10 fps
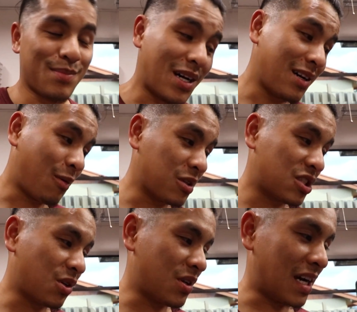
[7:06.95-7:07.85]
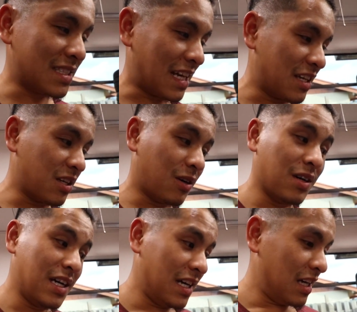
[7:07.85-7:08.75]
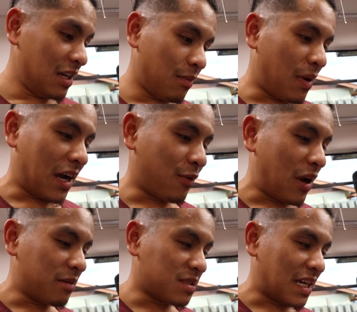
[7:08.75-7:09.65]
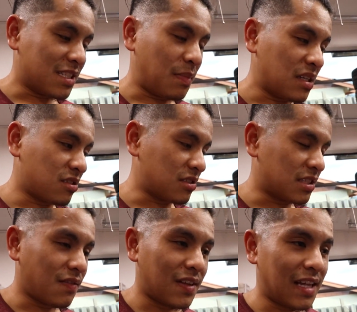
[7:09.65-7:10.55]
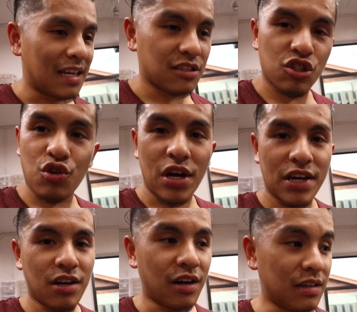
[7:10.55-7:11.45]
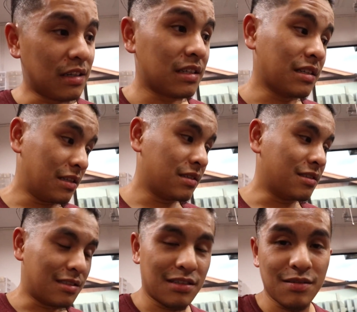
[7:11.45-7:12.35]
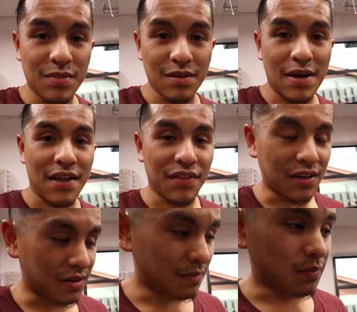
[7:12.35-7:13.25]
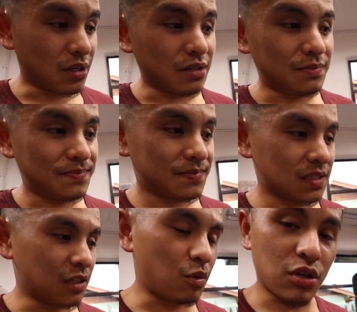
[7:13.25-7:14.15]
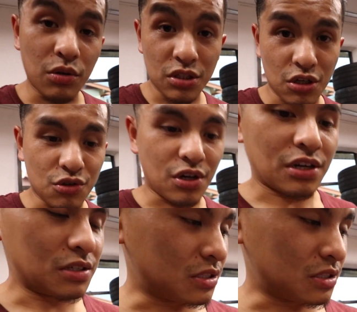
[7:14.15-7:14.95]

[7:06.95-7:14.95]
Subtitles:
But I want to show you guys that, you know, buying random size spacers and stuff like that and just trying it on, it could be a bad thing, but you won't know until you try.